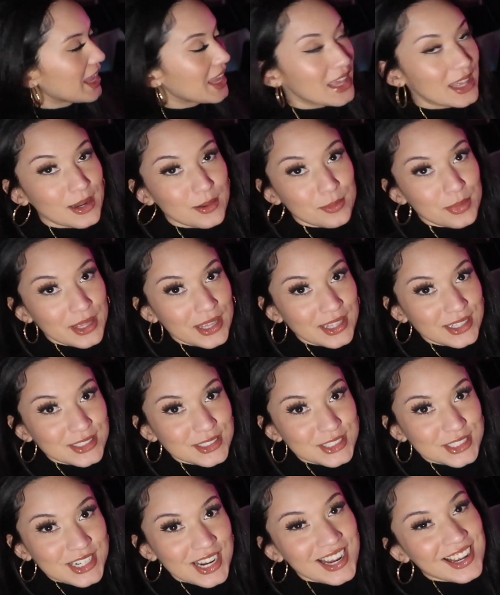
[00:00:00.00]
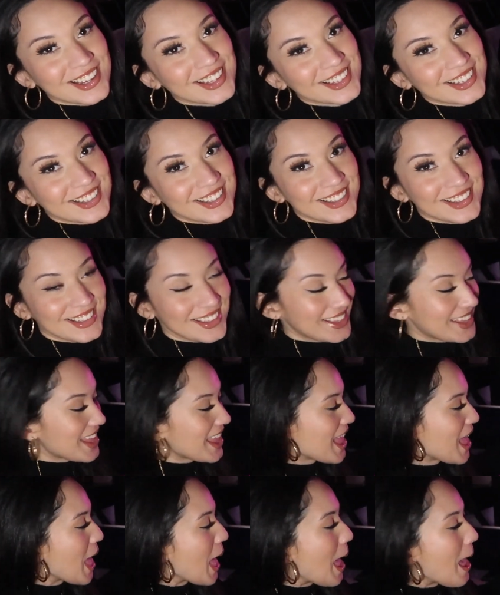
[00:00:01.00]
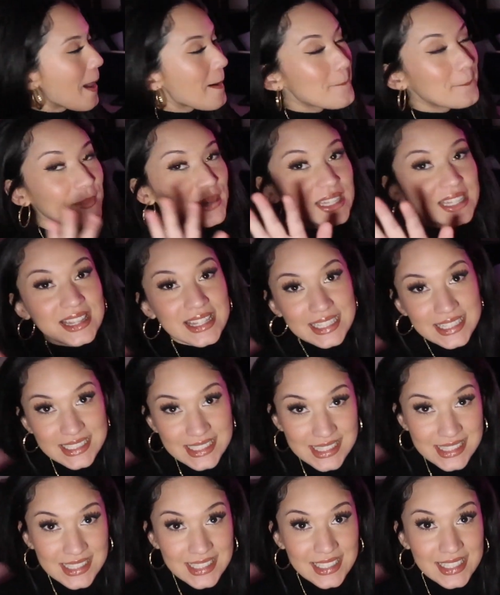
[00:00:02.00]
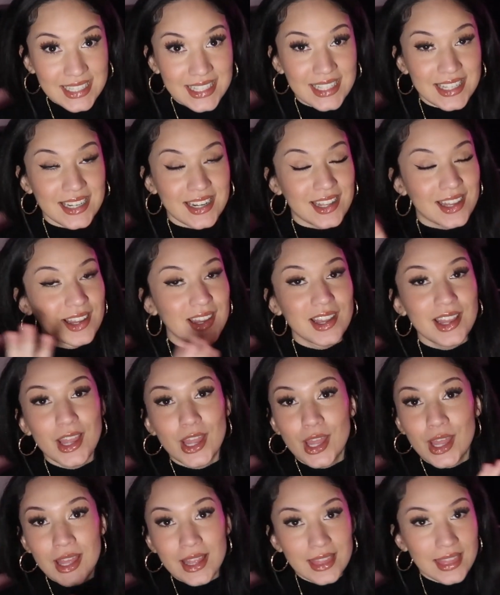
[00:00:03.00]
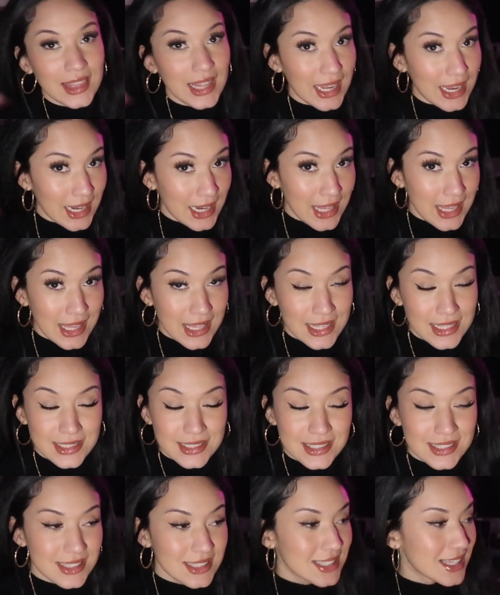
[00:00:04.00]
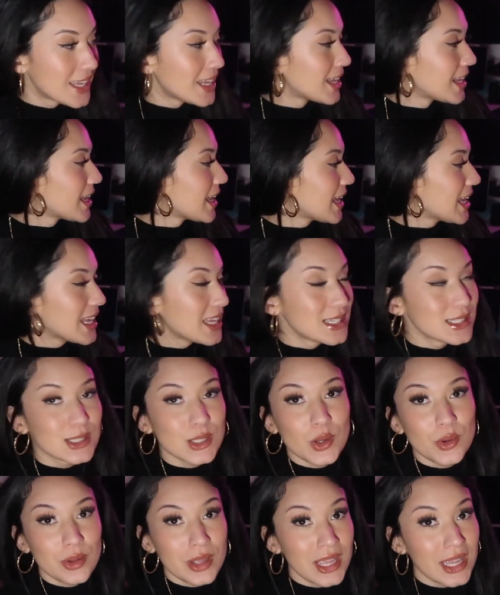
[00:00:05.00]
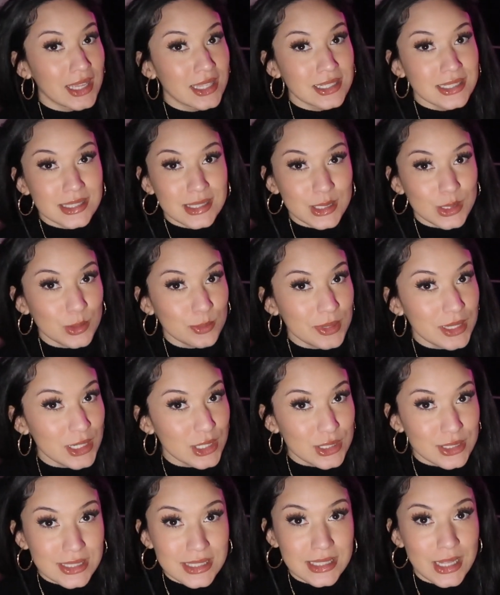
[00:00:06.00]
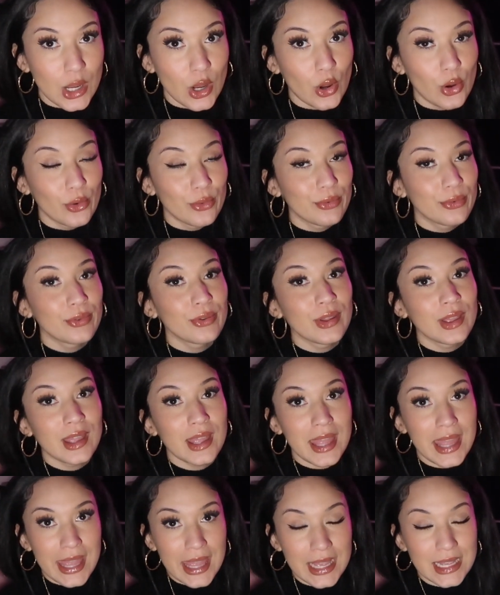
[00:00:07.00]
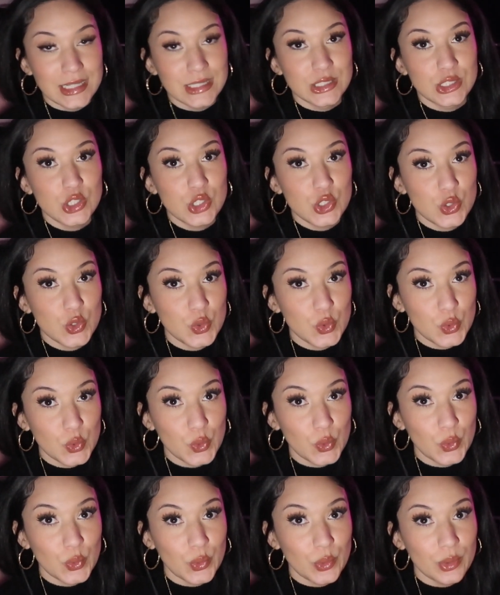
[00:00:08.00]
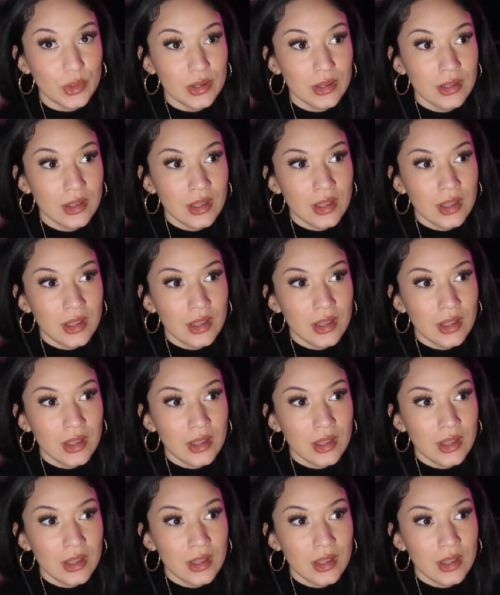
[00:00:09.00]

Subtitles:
and a pink strap. But listen, ladies, it's okay to still be yourself and to